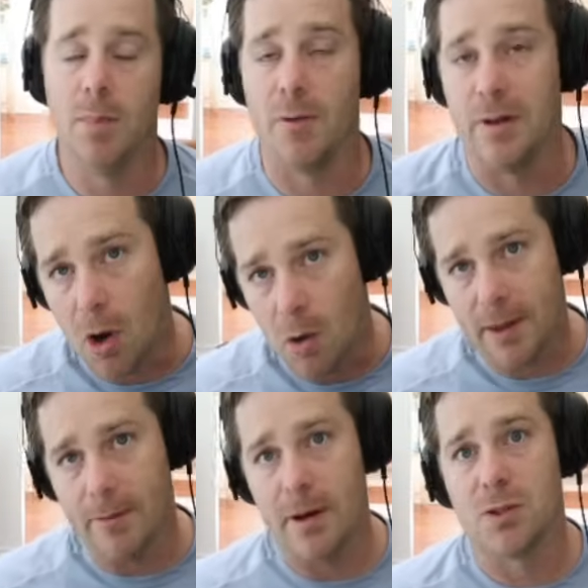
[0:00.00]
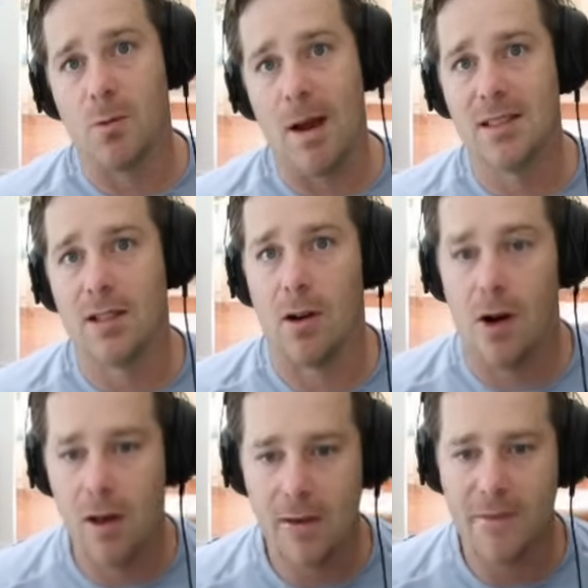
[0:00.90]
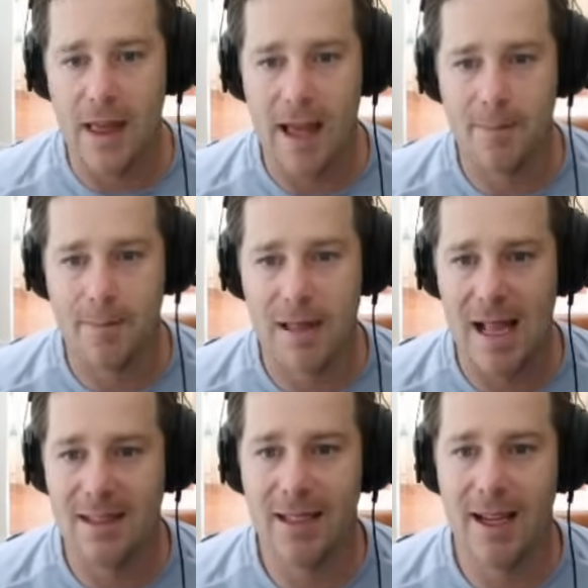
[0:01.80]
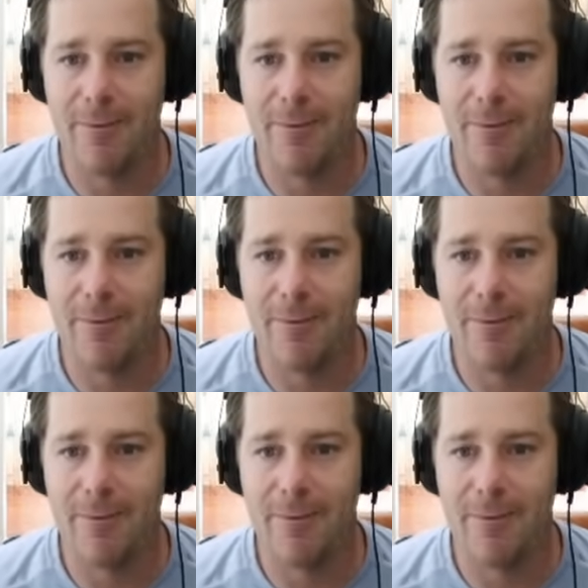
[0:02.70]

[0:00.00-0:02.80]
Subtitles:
But if we don't, then we just wasted all of that planting it.